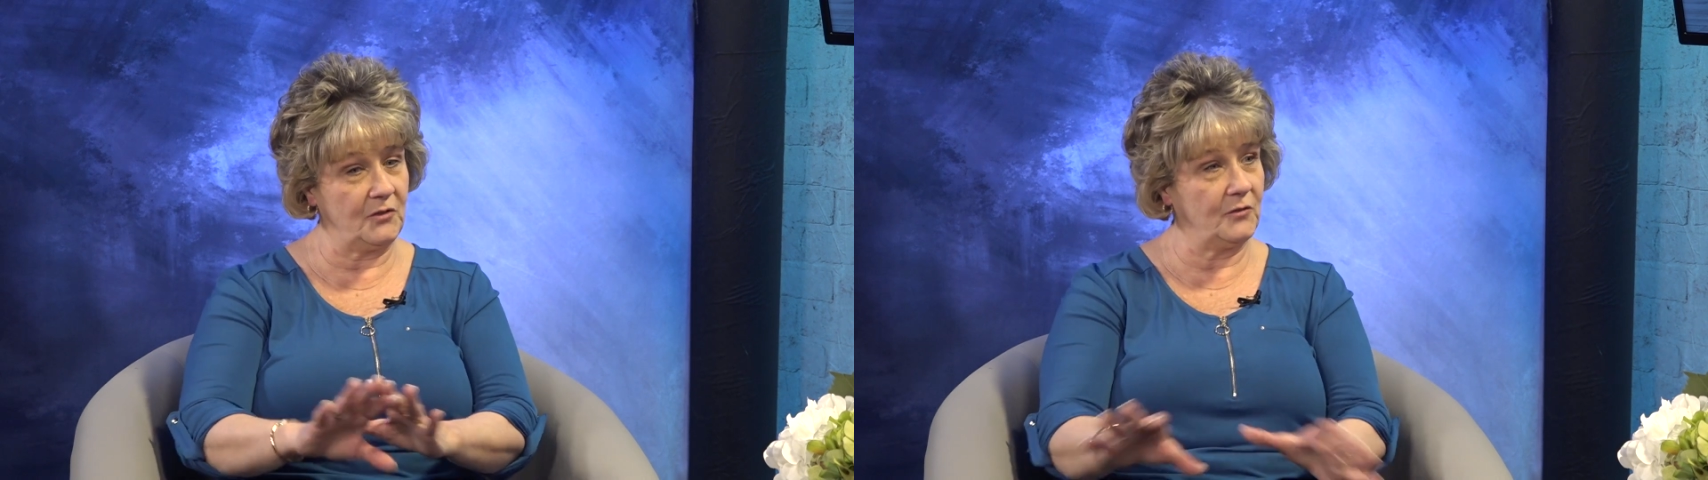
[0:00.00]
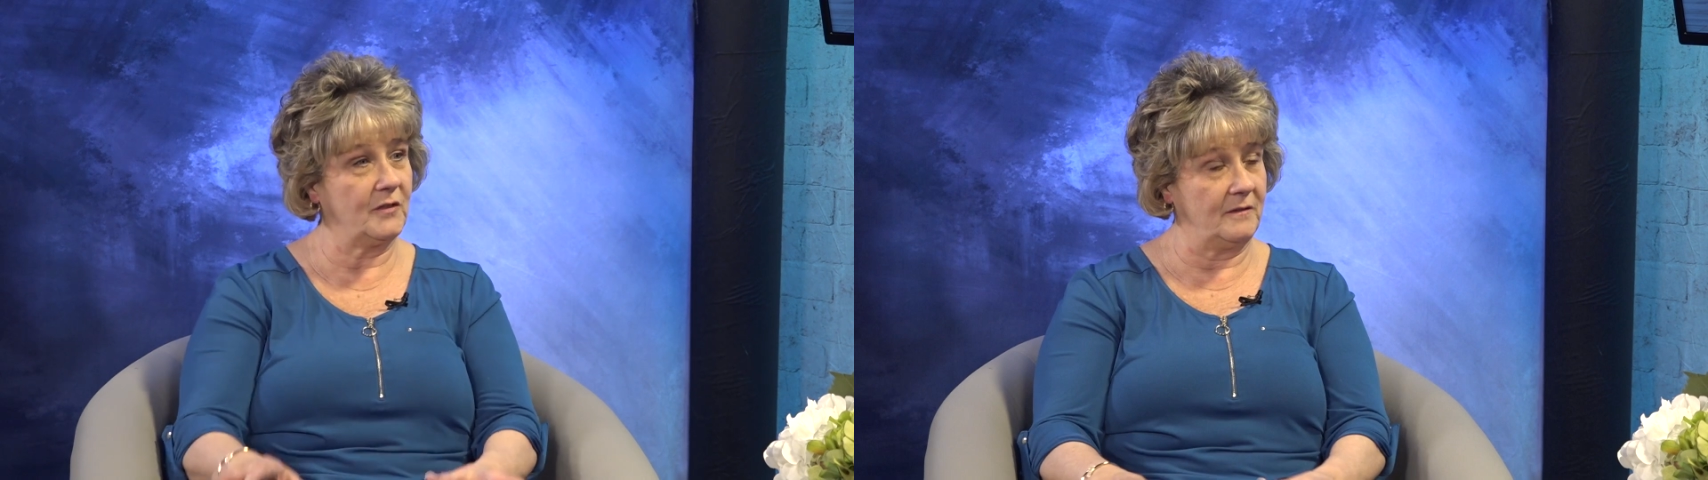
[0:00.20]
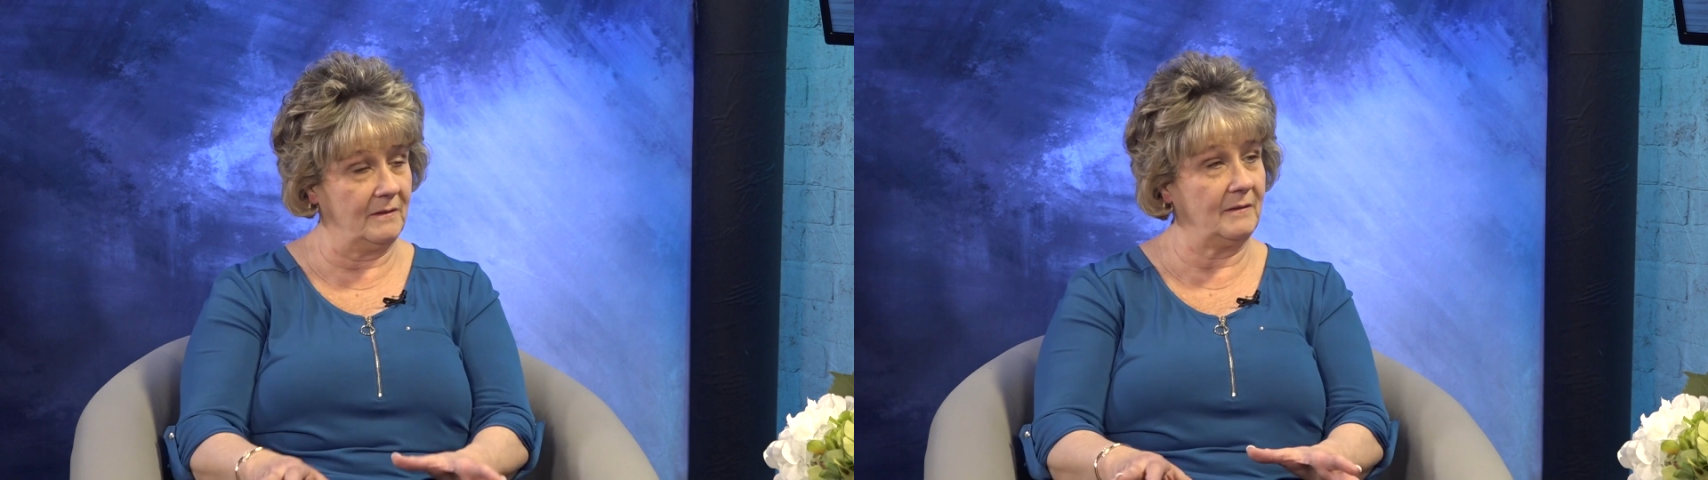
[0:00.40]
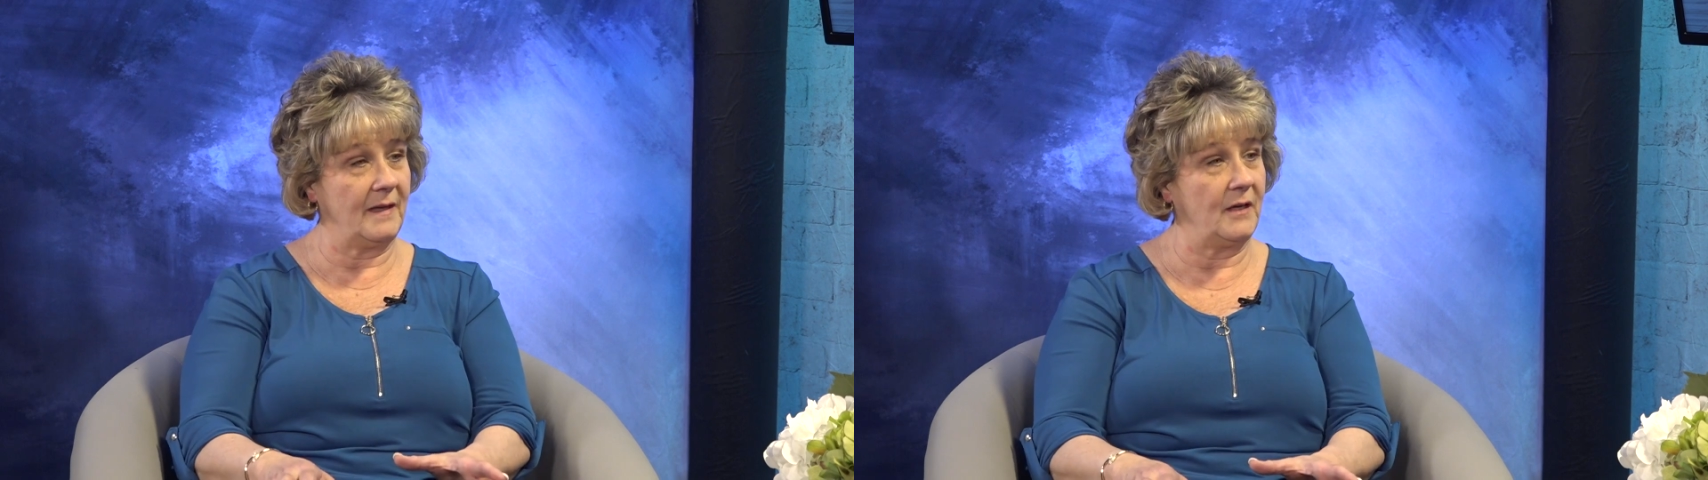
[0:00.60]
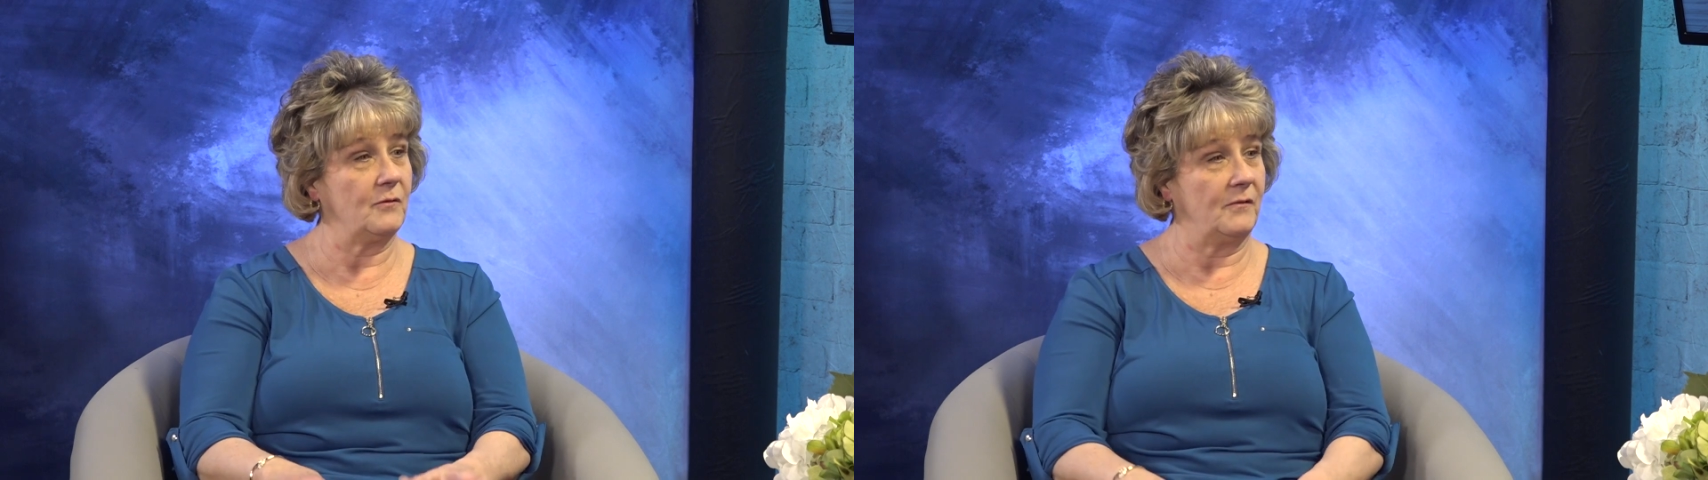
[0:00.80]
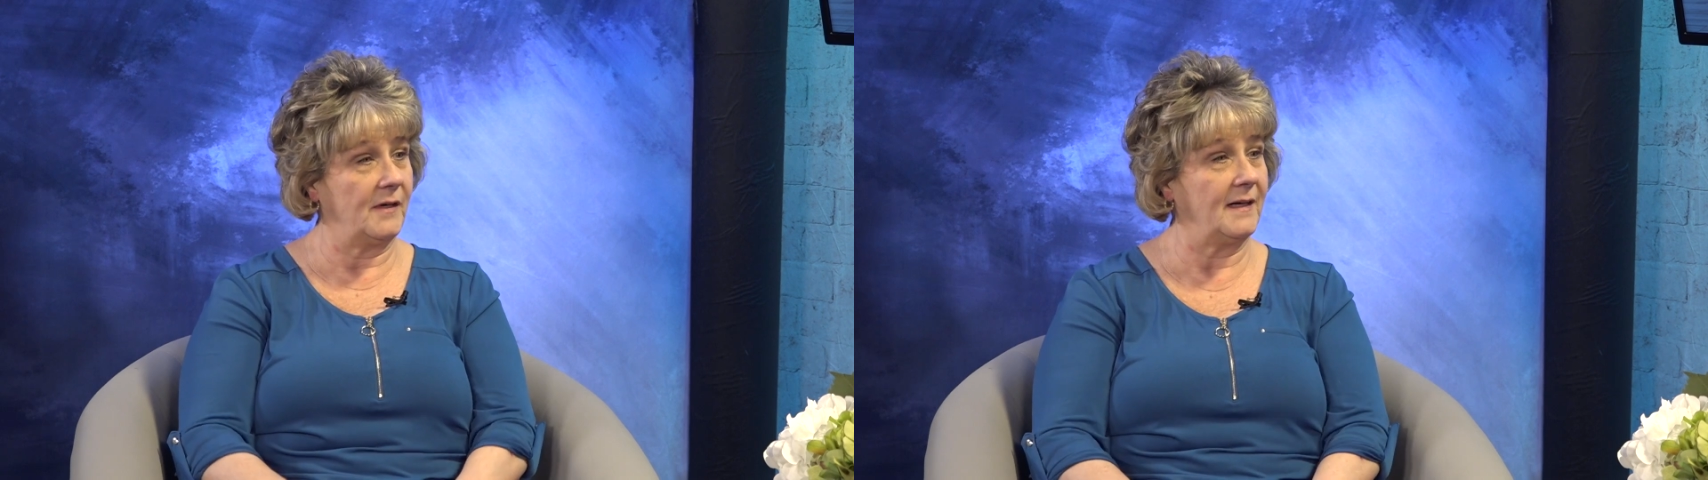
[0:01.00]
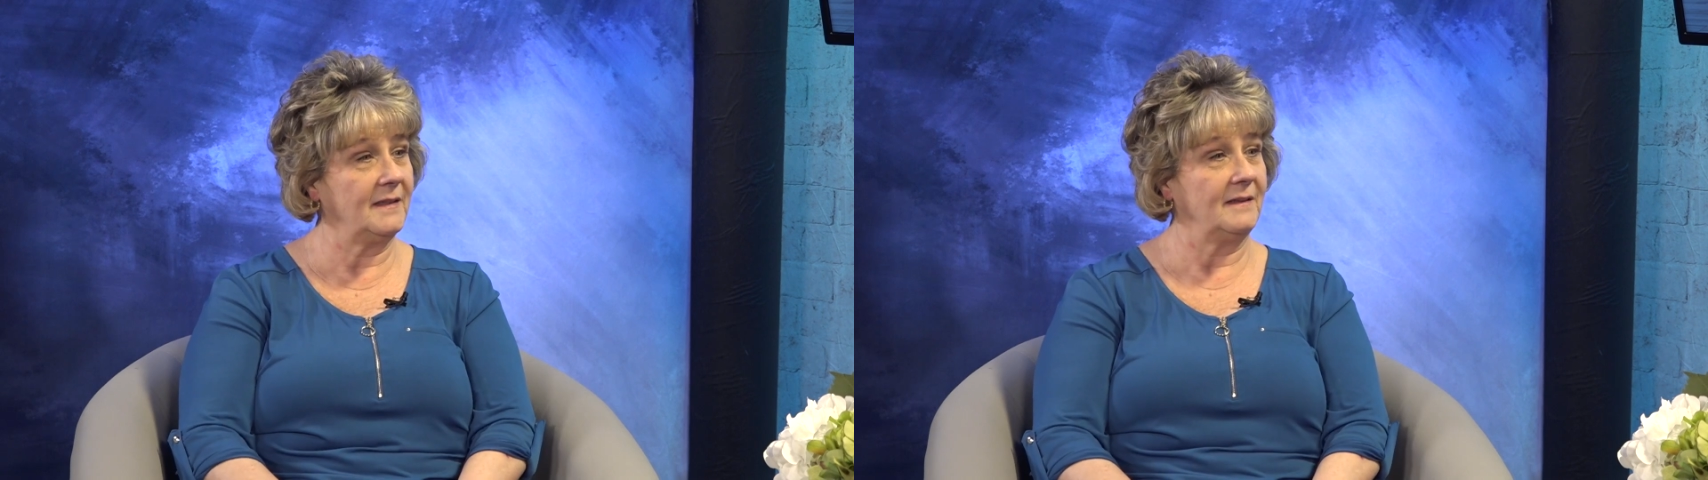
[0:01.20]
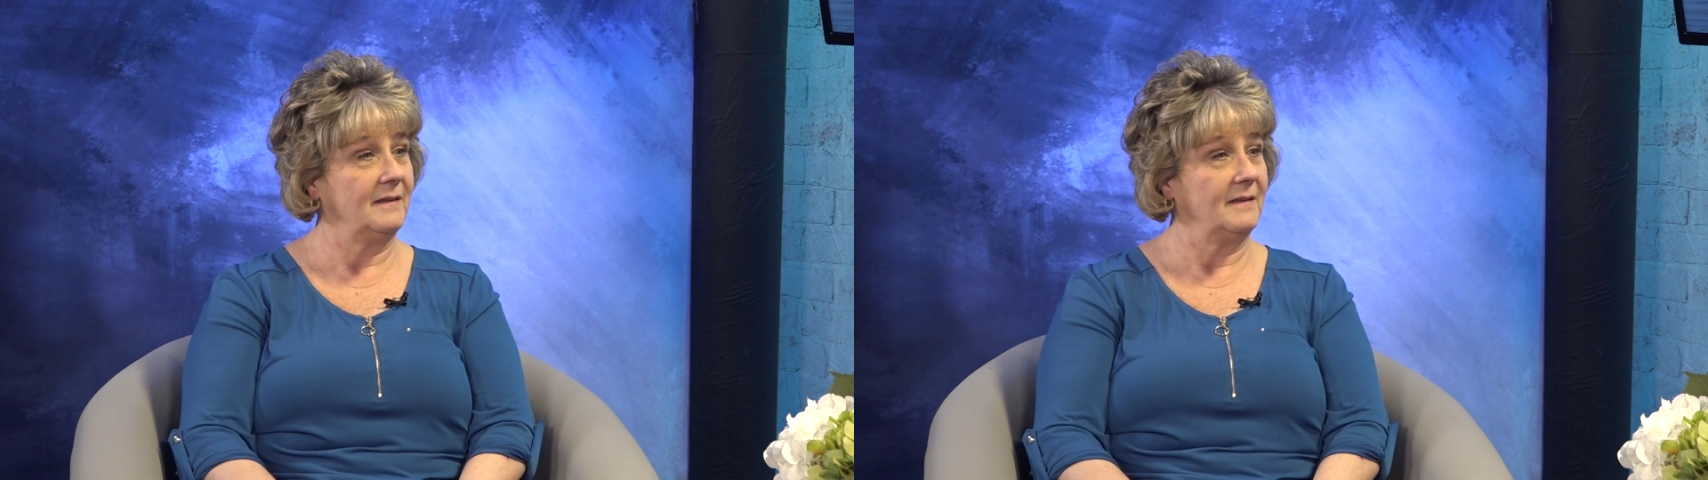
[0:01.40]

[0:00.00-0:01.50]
you could layer a rug.